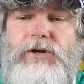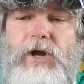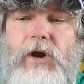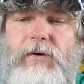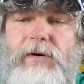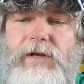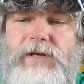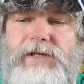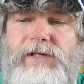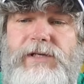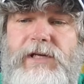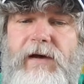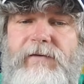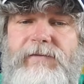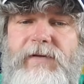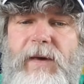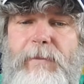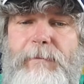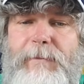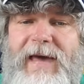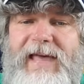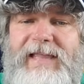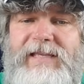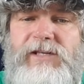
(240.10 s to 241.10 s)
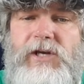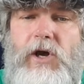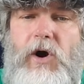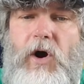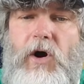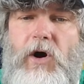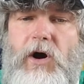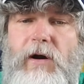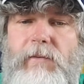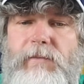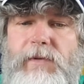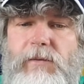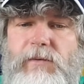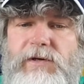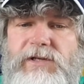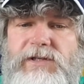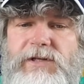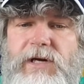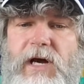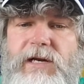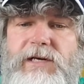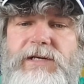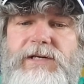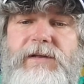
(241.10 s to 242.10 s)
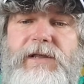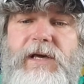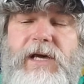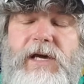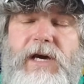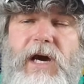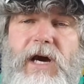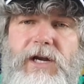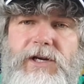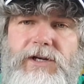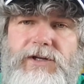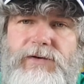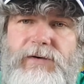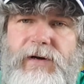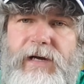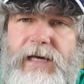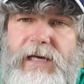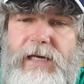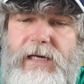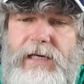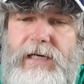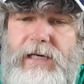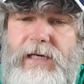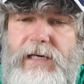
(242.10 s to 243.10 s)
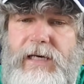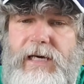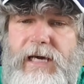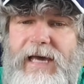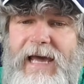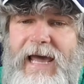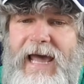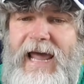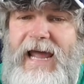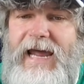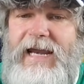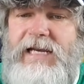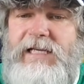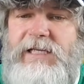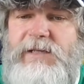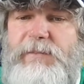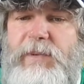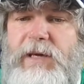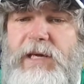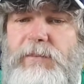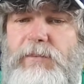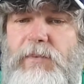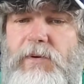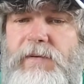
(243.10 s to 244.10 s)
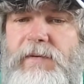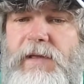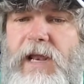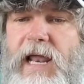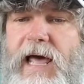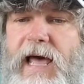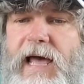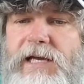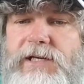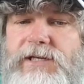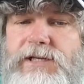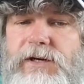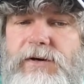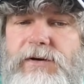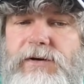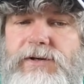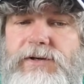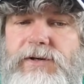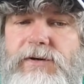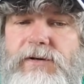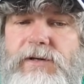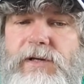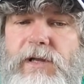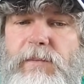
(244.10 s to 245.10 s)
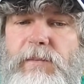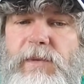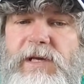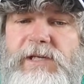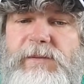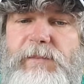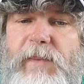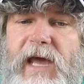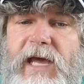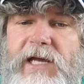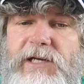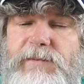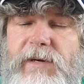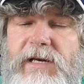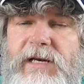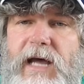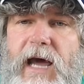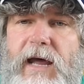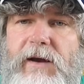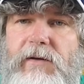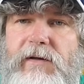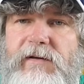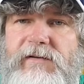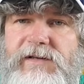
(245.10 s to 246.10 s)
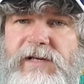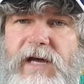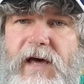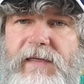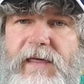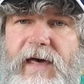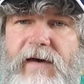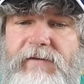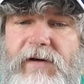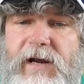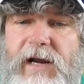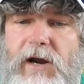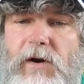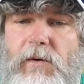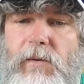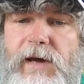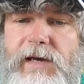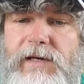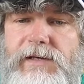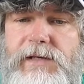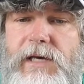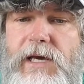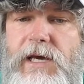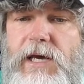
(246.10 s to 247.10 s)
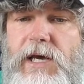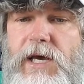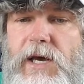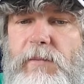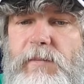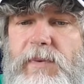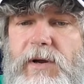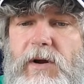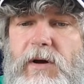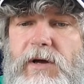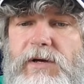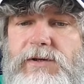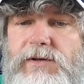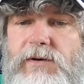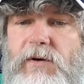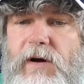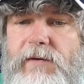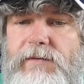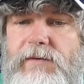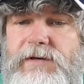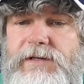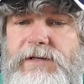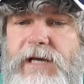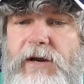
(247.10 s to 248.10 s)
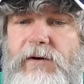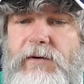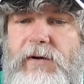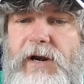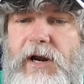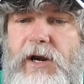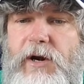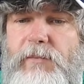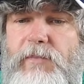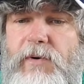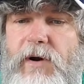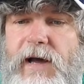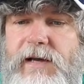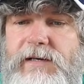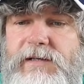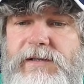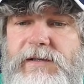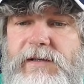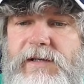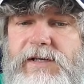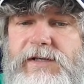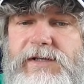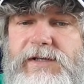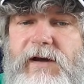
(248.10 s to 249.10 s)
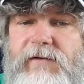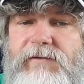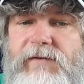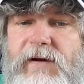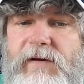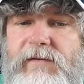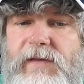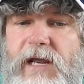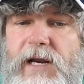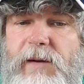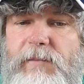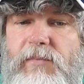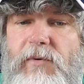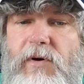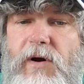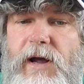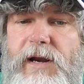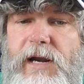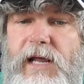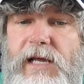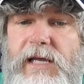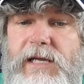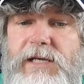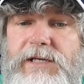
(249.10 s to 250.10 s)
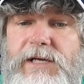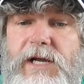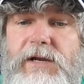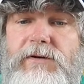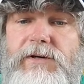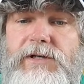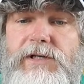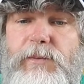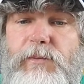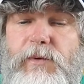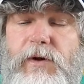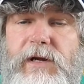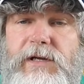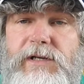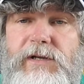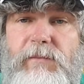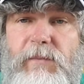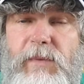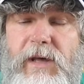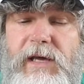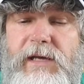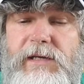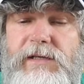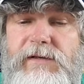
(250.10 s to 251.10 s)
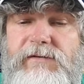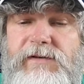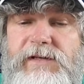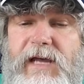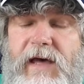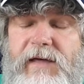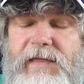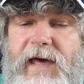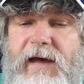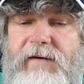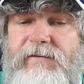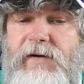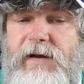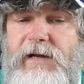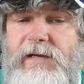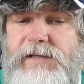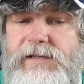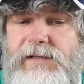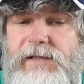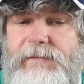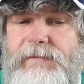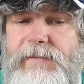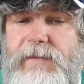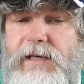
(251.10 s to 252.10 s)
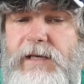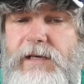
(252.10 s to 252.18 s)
notice of the immense harm that was done to the country and its people in the last years due to the mismanagement not only of South African Airways, but also other state-owned enterprises and the suffering that it brought and continues to bring to millions of South Africans.